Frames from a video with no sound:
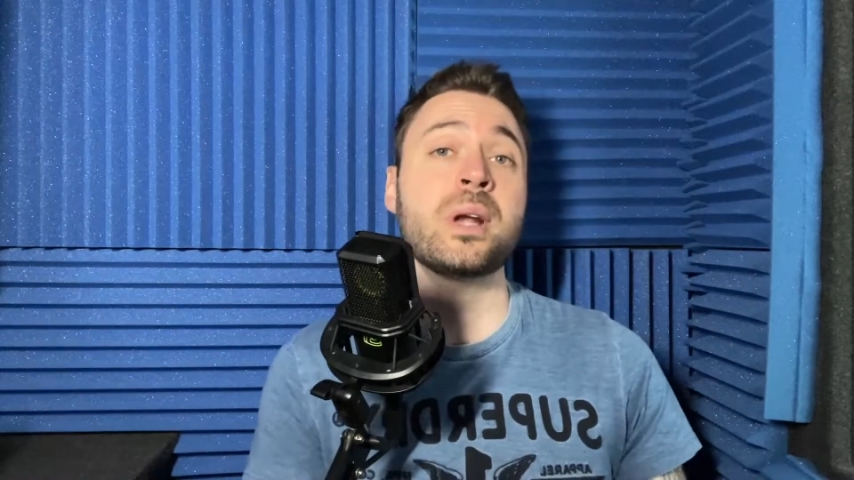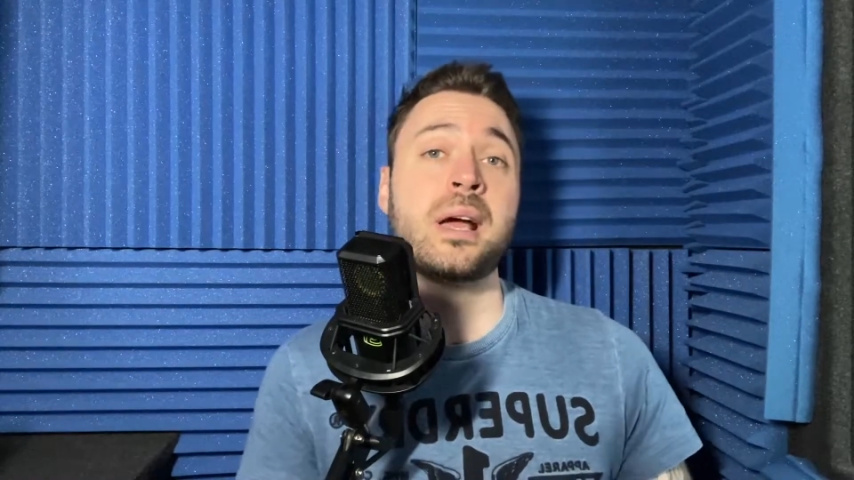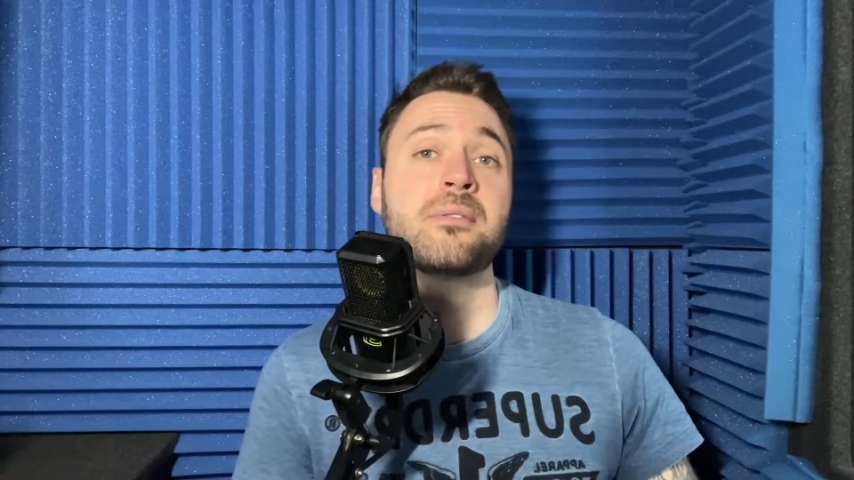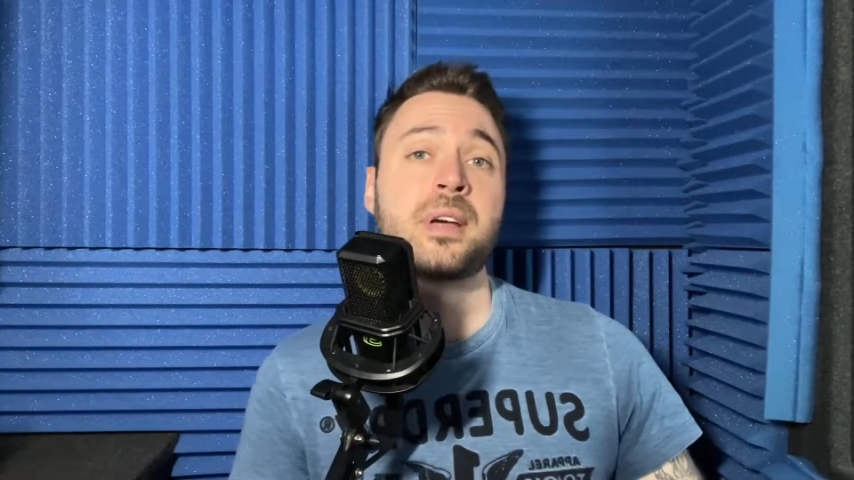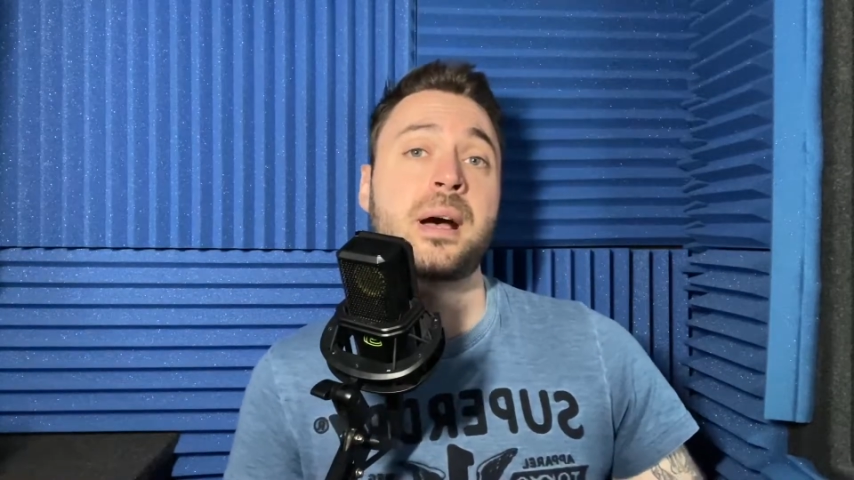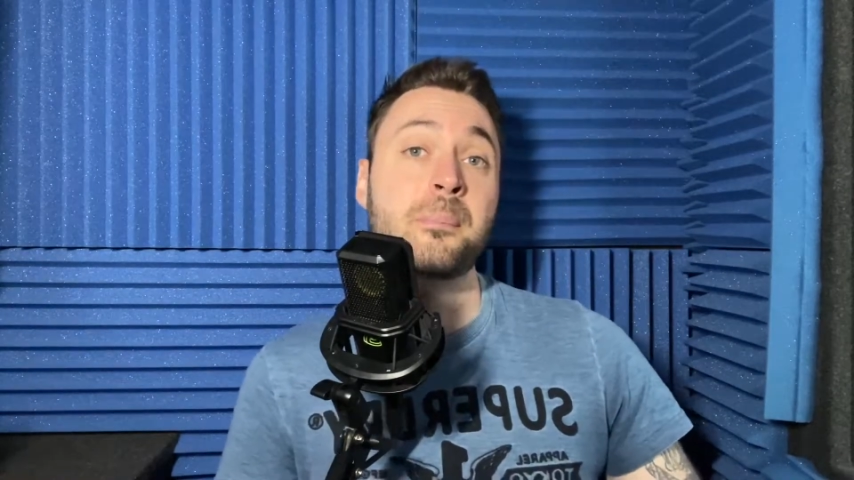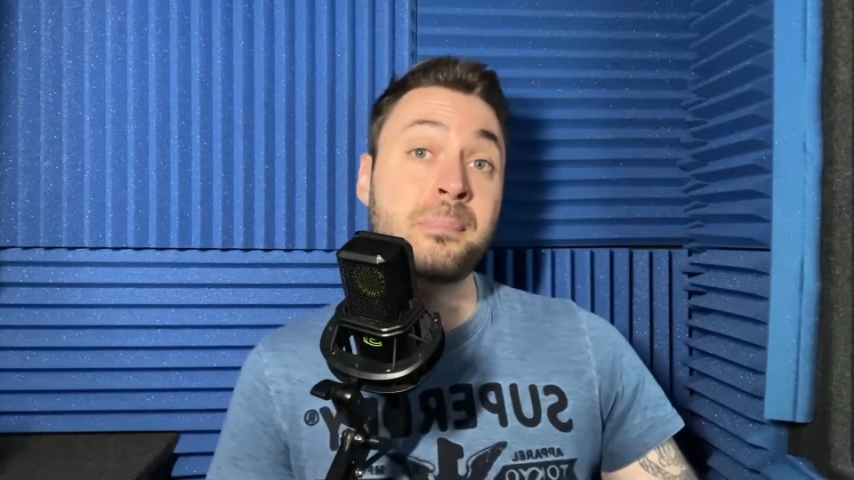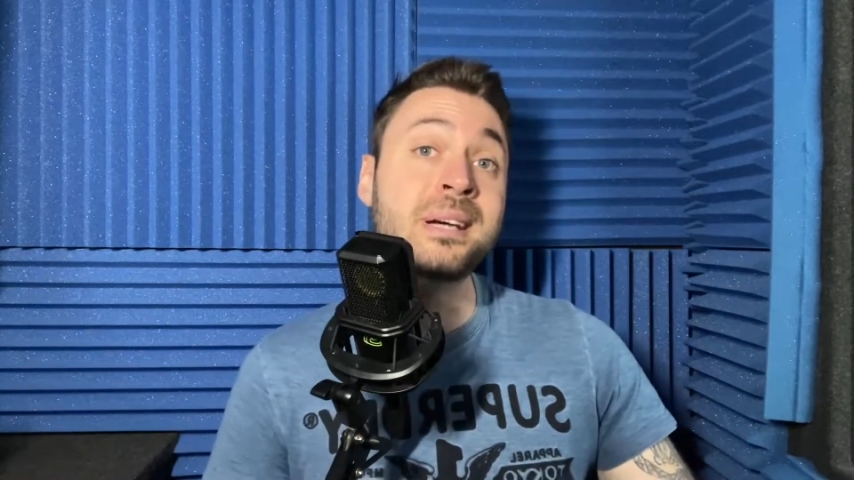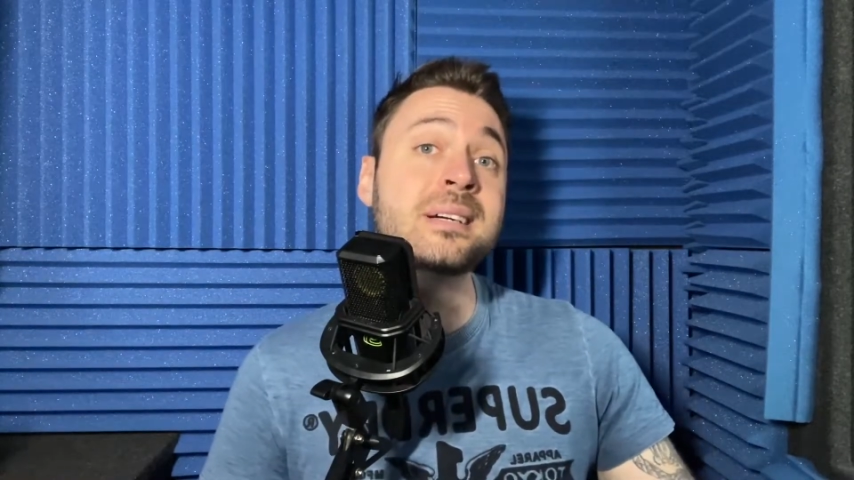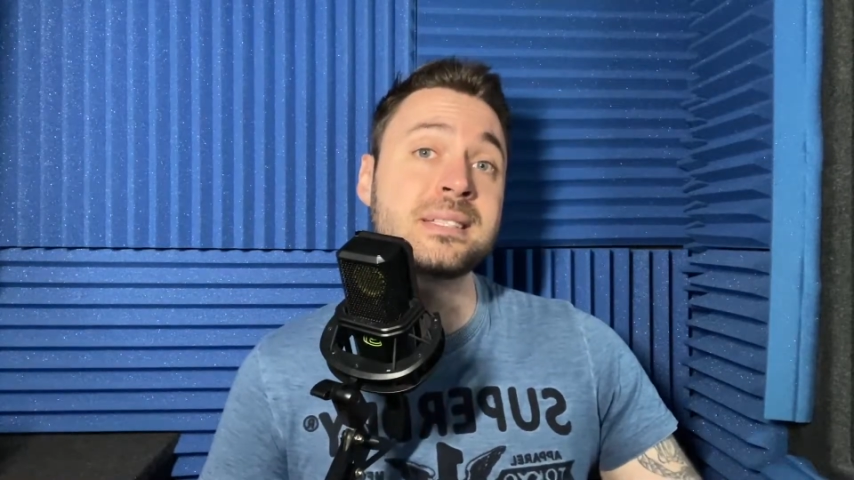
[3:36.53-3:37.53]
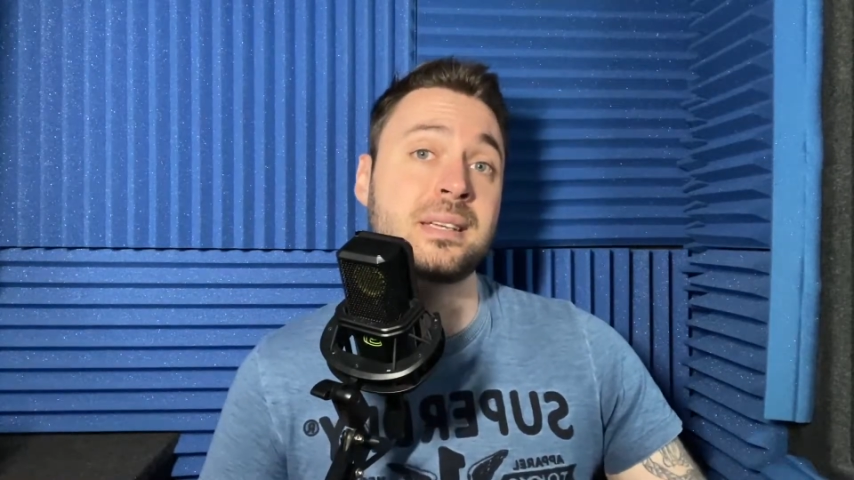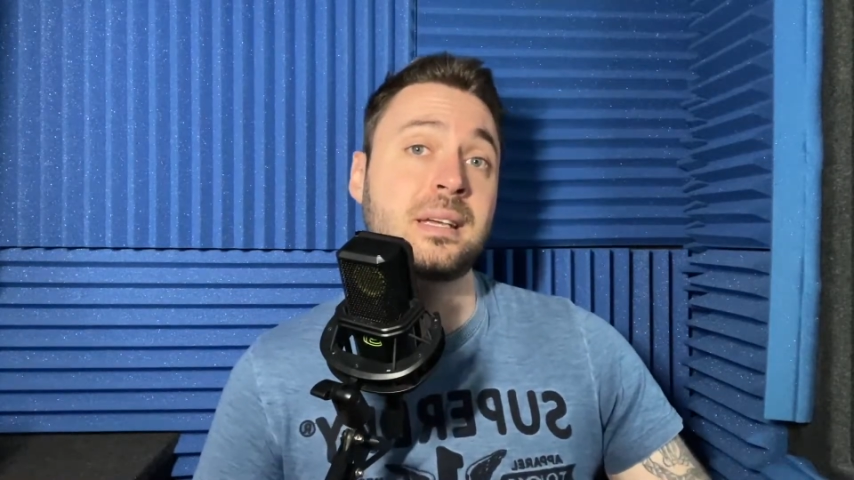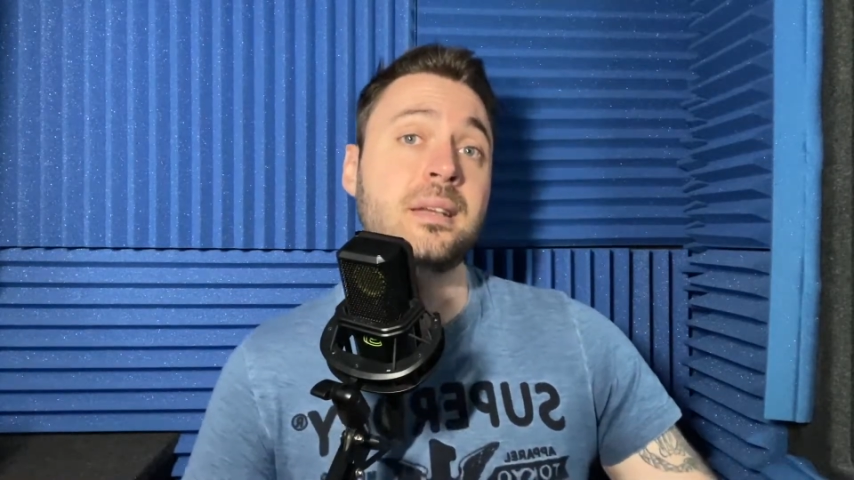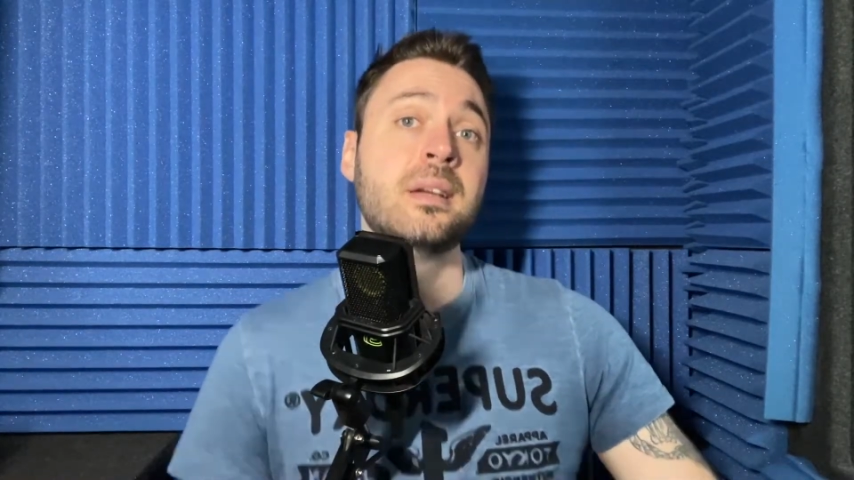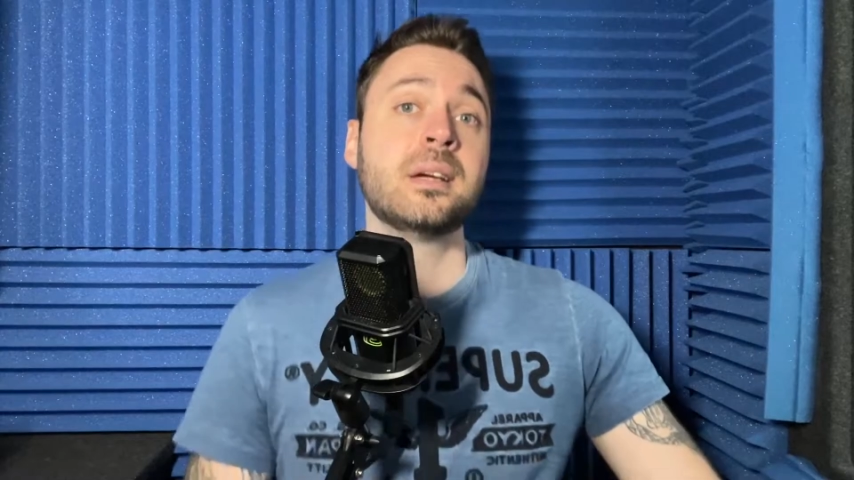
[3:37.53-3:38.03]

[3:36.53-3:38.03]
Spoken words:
have that ability,